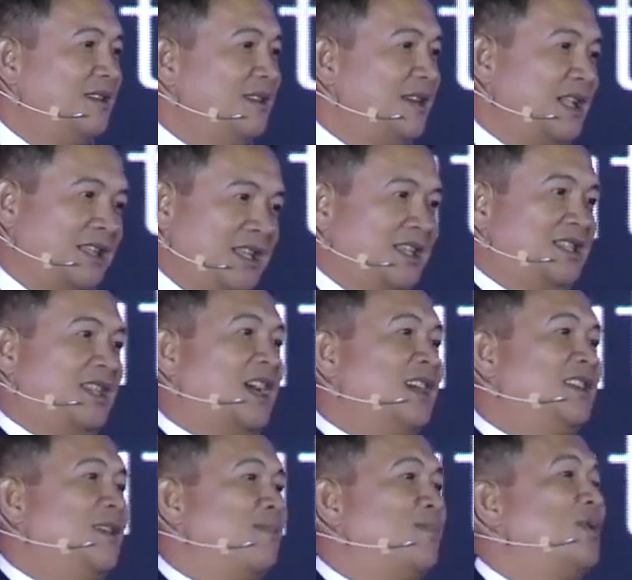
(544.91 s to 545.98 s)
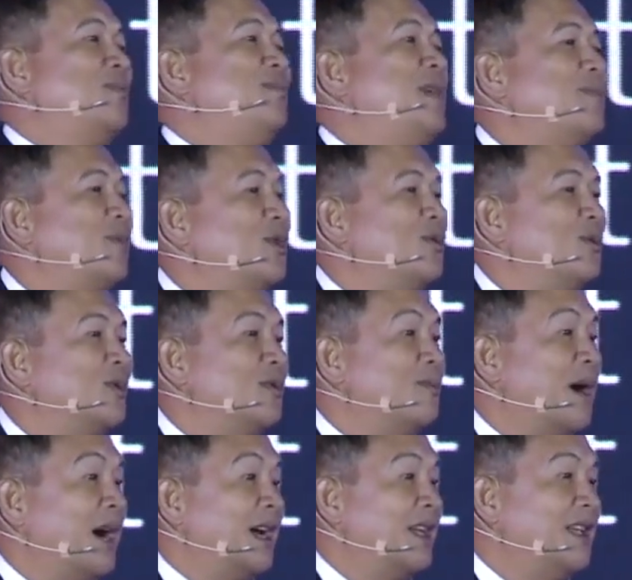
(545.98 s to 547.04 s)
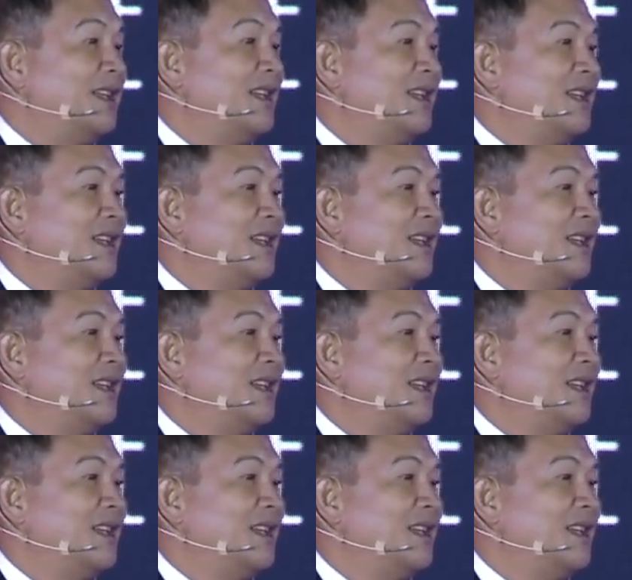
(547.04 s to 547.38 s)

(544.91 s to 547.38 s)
Not necessarily the poor people who would buy.